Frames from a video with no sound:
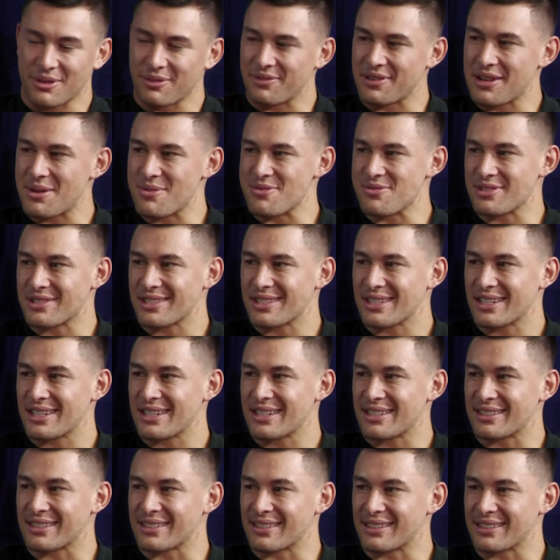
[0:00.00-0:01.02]
I knew my family was
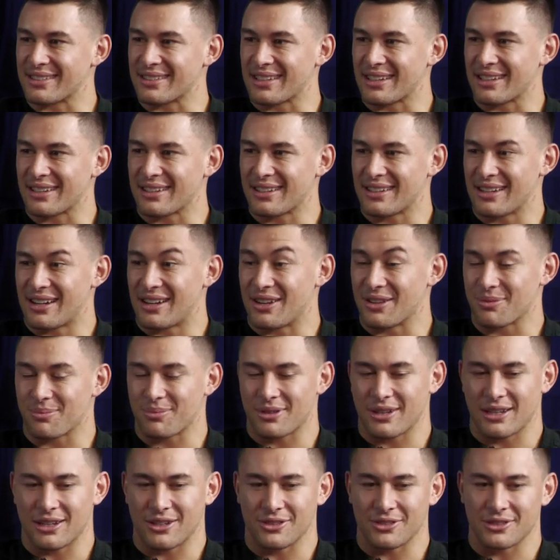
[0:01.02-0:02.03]
there, so I was like, I was
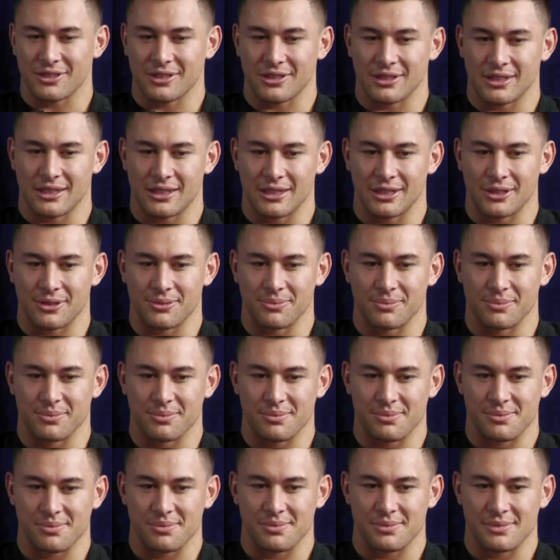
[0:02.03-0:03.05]
proud.
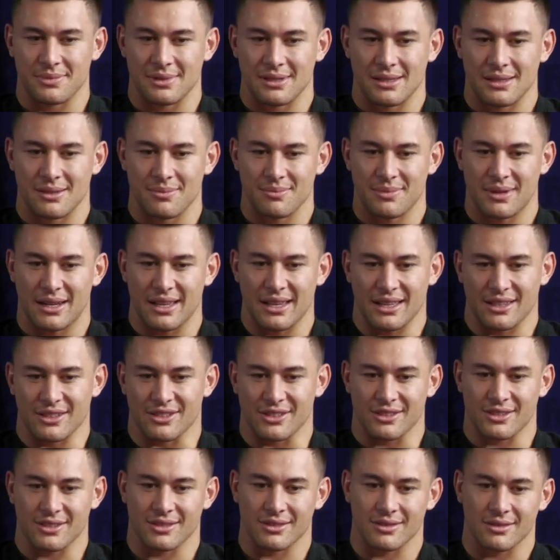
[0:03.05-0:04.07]
Um, but yeah, I
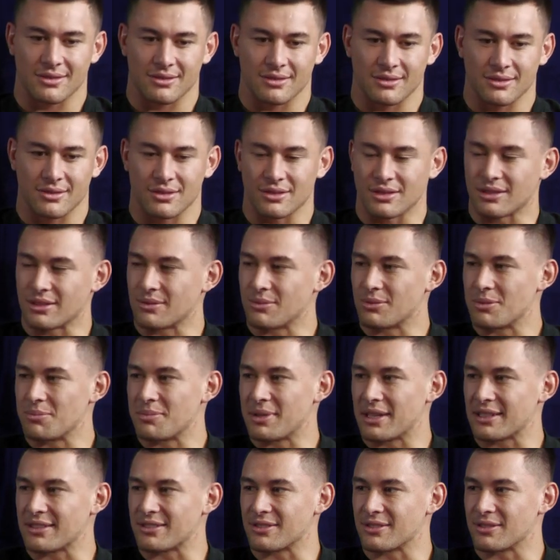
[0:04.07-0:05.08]
just sort of
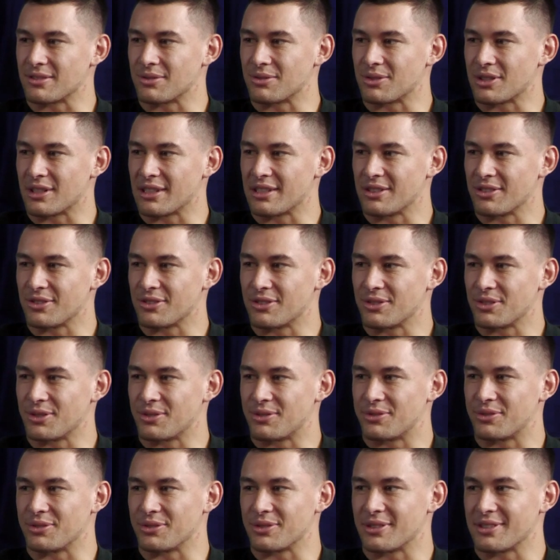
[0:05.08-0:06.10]
went back to what I need to
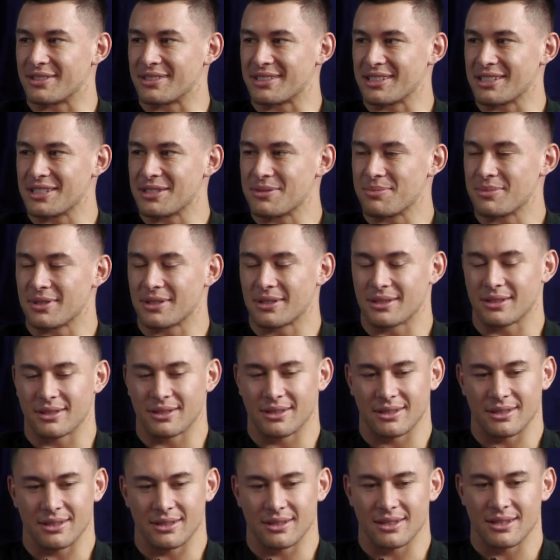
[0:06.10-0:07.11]
do for the team.
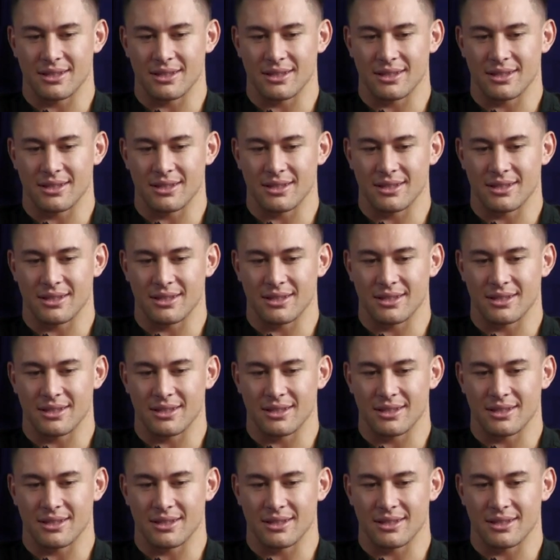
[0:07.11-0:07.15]
Hmm.